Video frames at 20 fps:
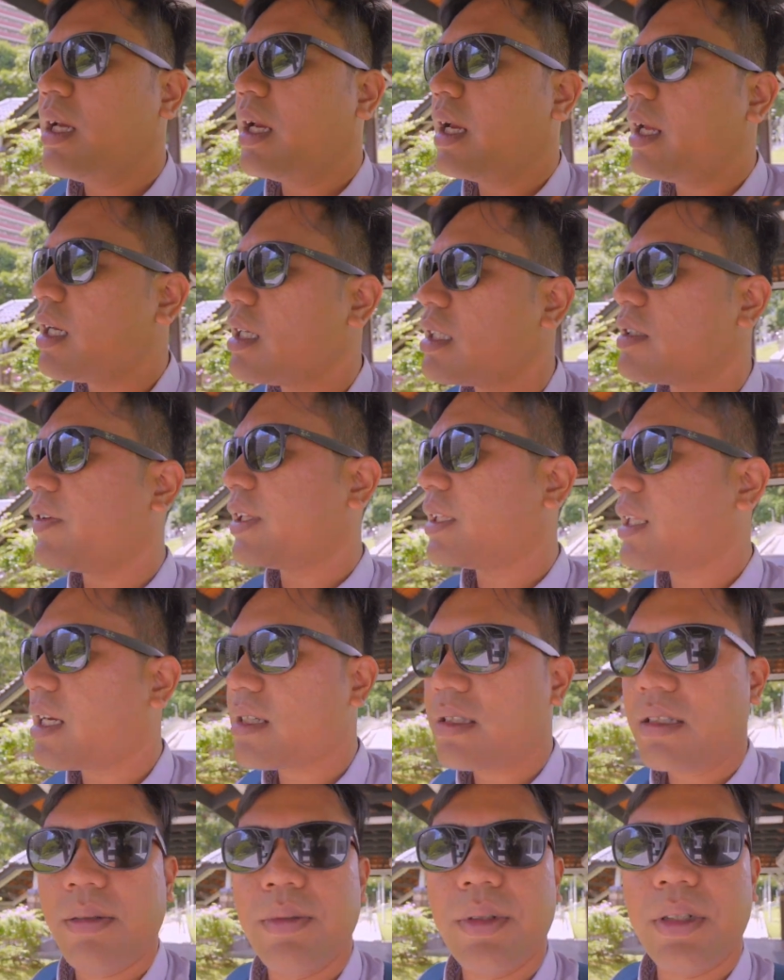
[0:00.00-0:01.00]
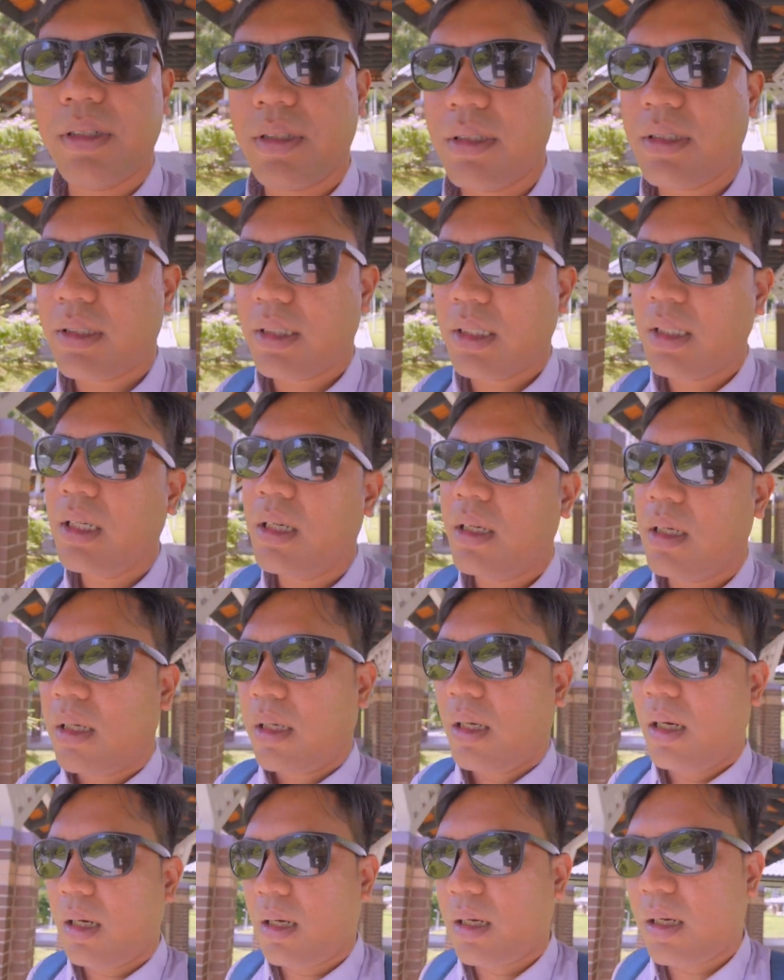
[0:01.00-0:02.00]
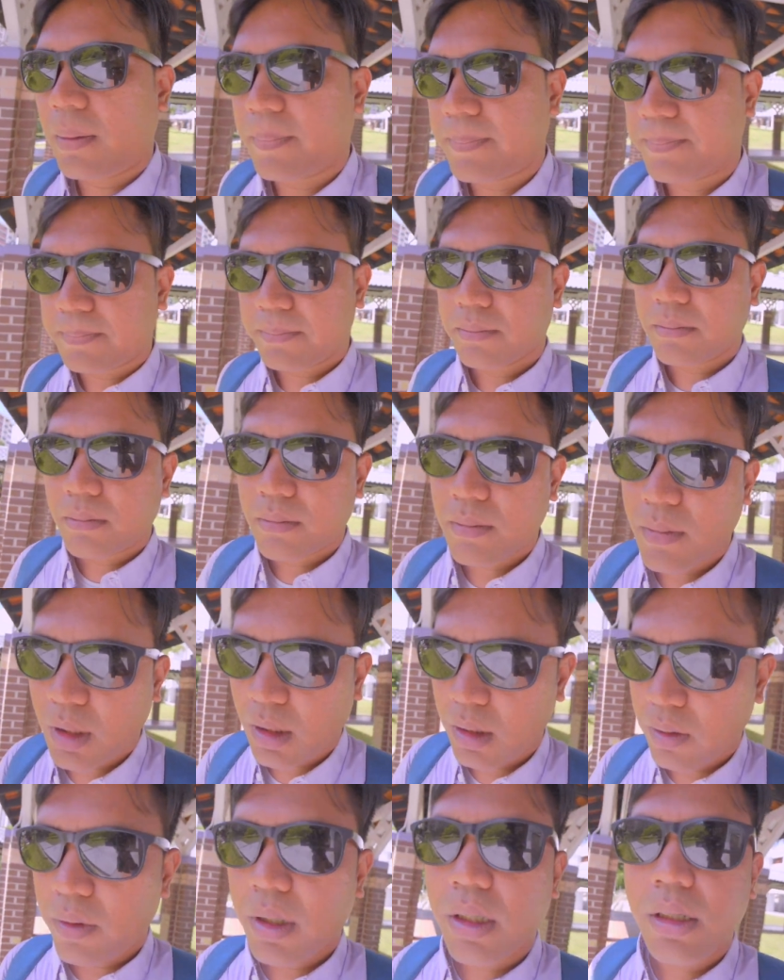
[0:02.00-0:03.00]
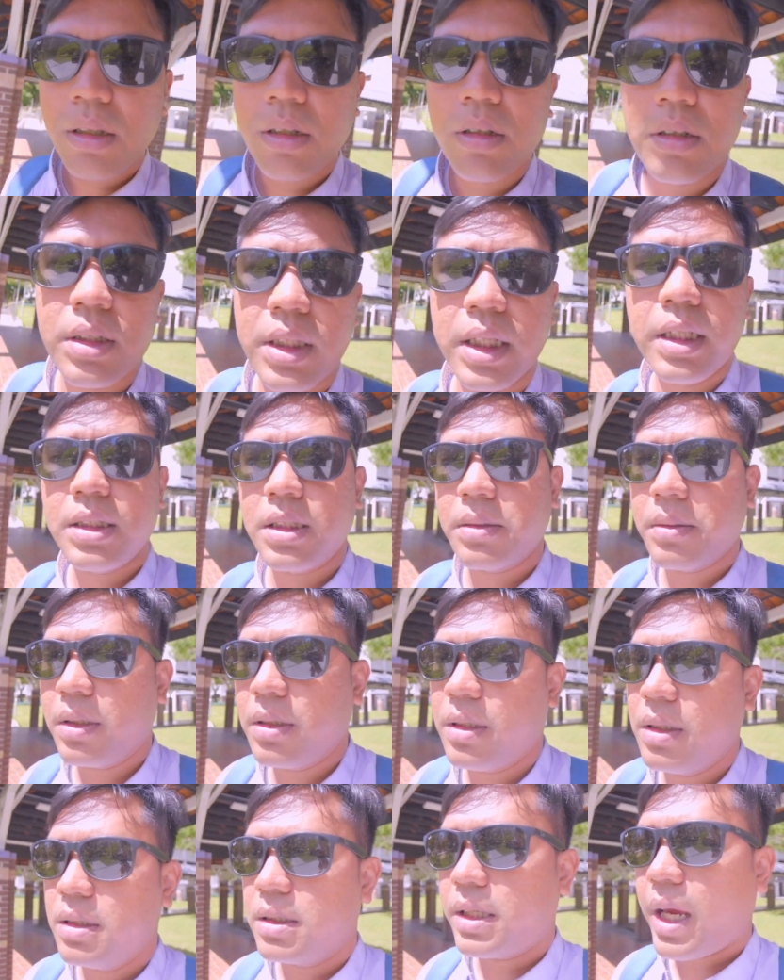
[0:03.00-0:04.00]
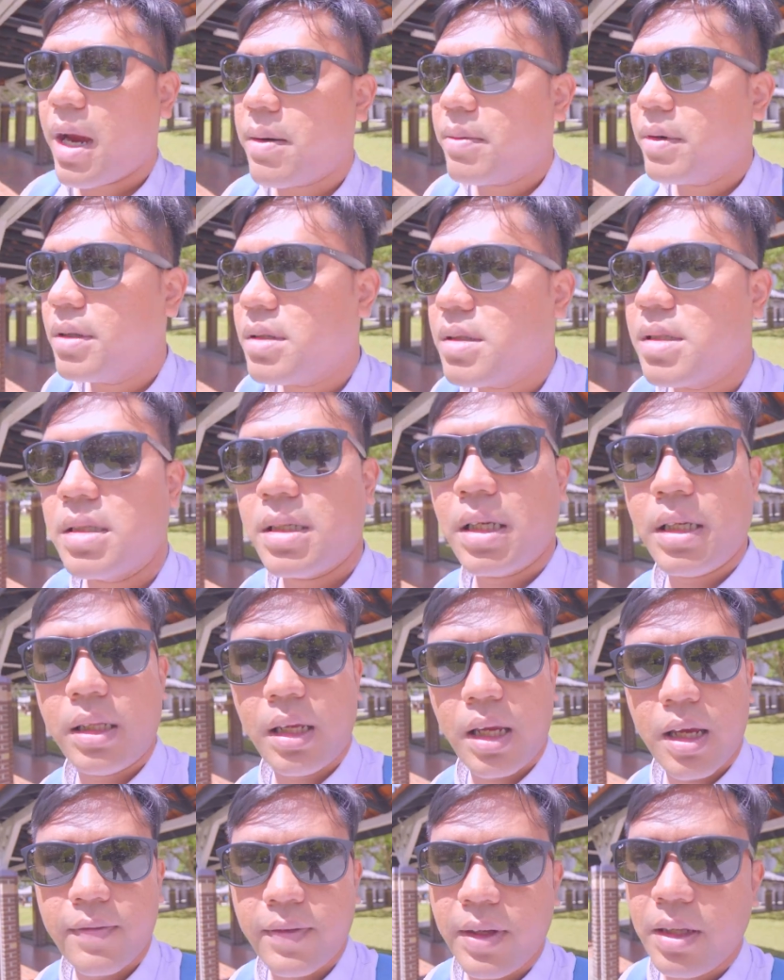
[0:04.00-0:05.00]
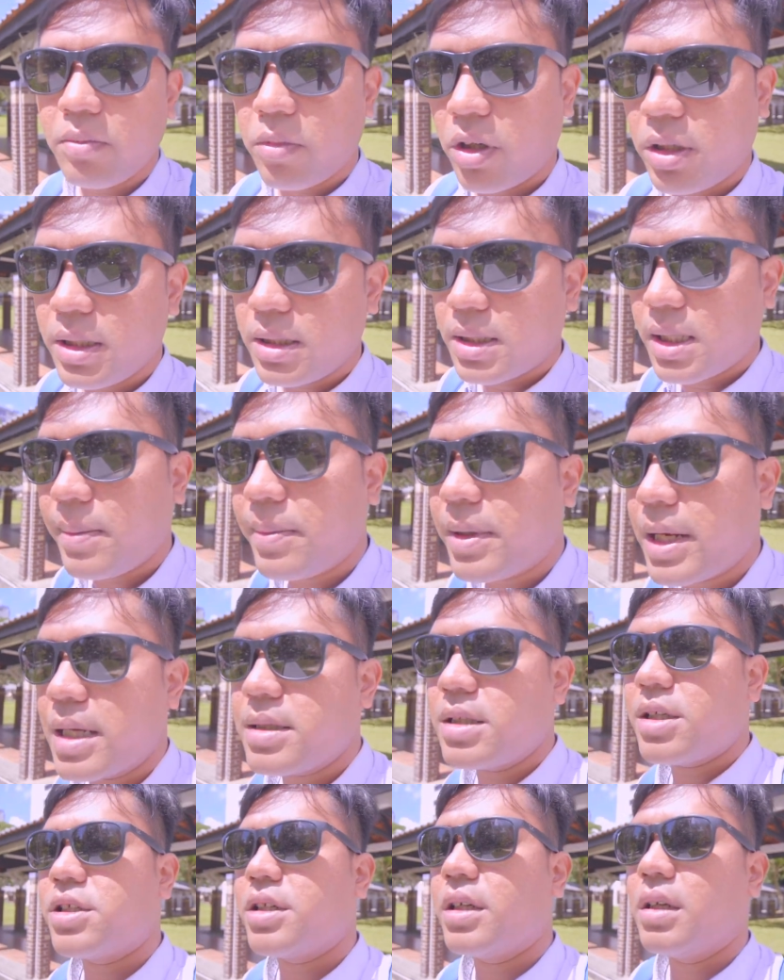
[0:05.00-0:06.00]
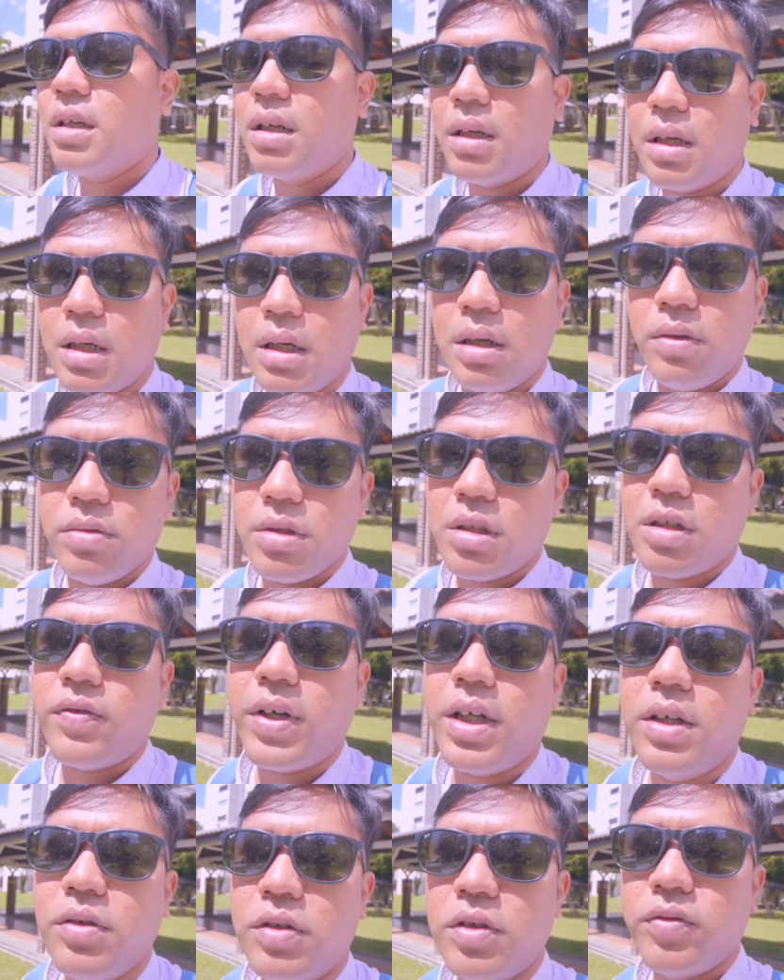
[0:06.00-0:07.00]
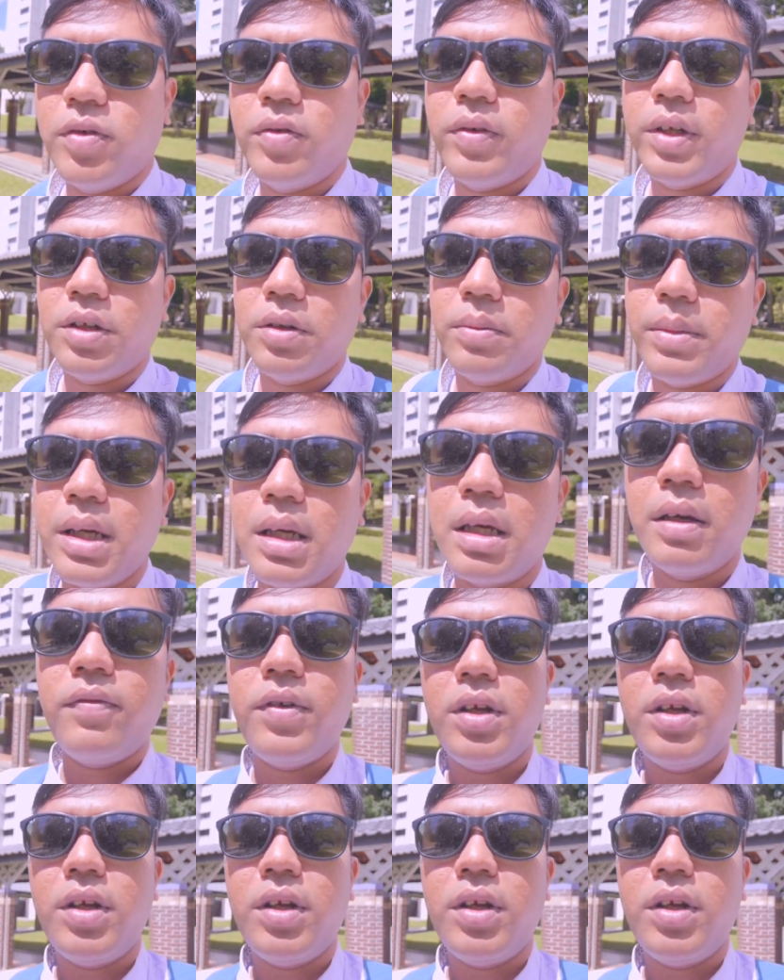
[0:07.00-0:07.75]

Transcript: And that's fantastic because one of the good things about these cameras is that they have in-body stabilization, which is very useful when you're making